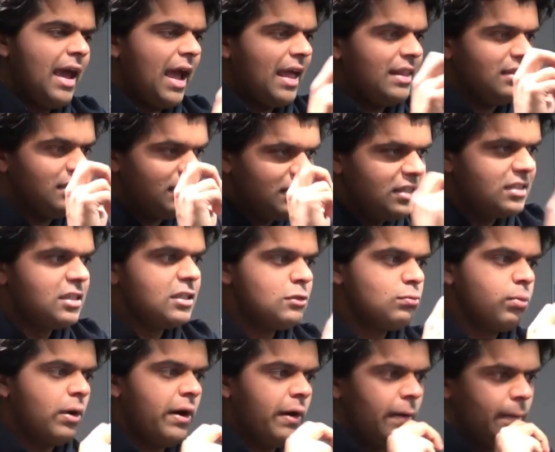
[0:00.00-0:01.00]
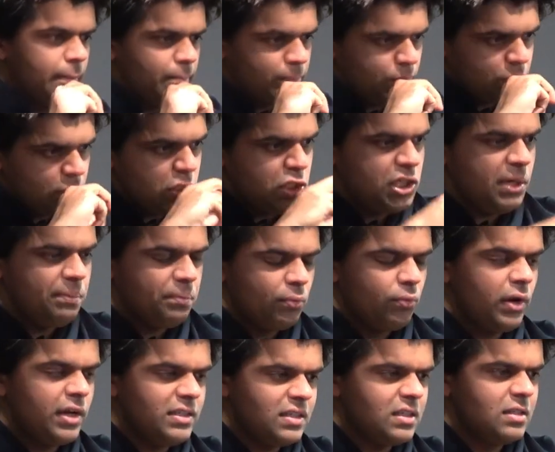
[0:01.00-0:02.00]
And this is where the Jeep
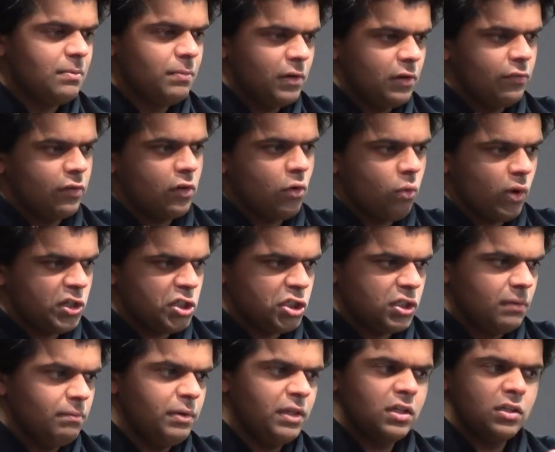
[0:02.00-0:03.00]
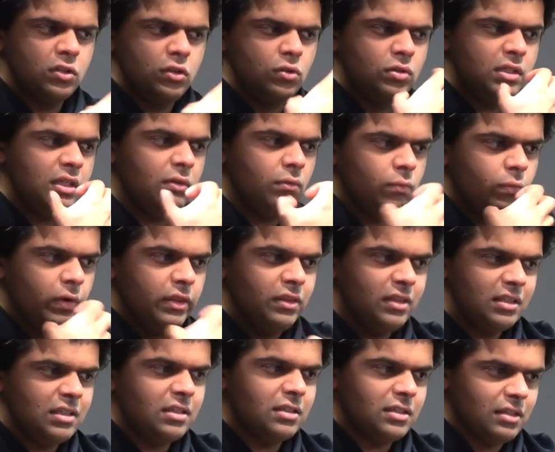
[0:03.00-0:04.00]
raises a bit of a question, because you see, when
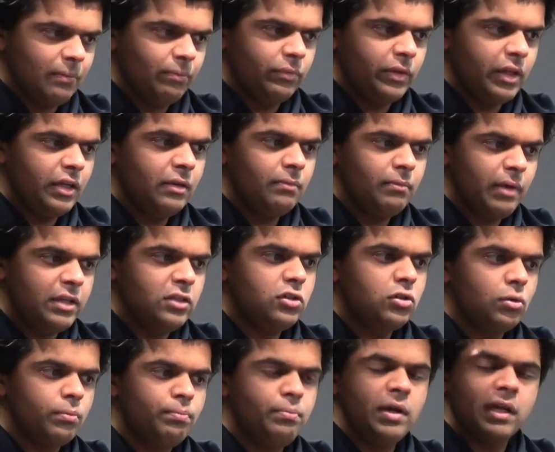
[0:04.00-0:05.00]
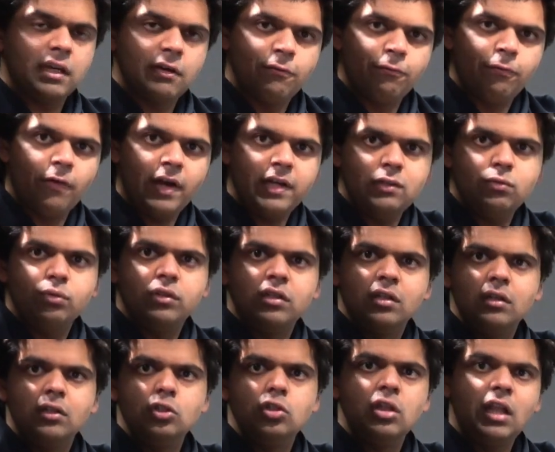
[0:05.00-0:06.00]
this is something meant to pick a fight with
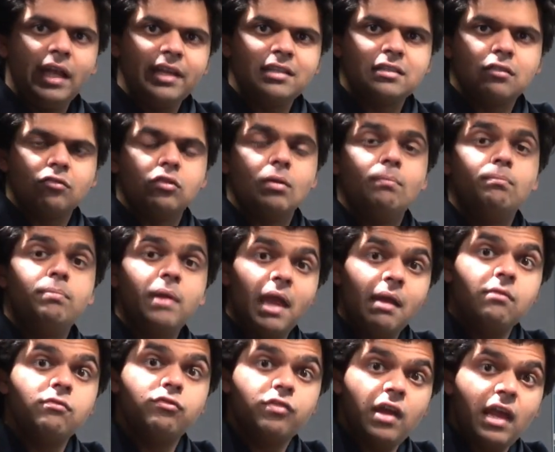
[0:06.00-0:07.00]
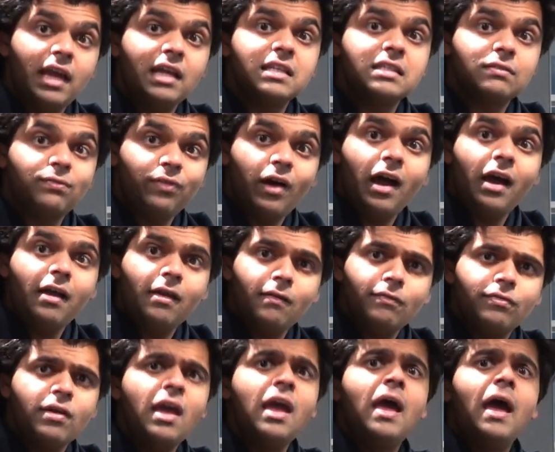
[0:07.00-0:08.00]
the likes of the BMW
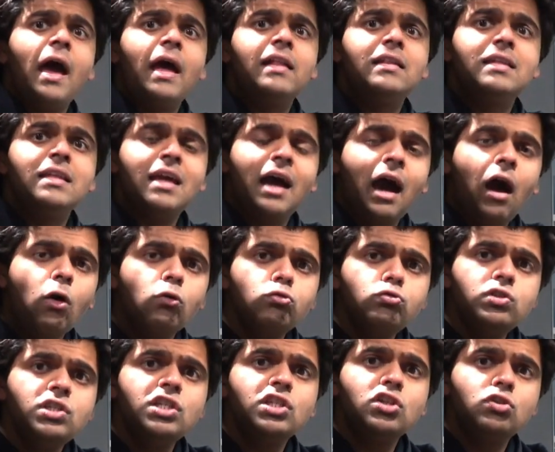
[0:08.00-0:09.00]
X5 and the Audi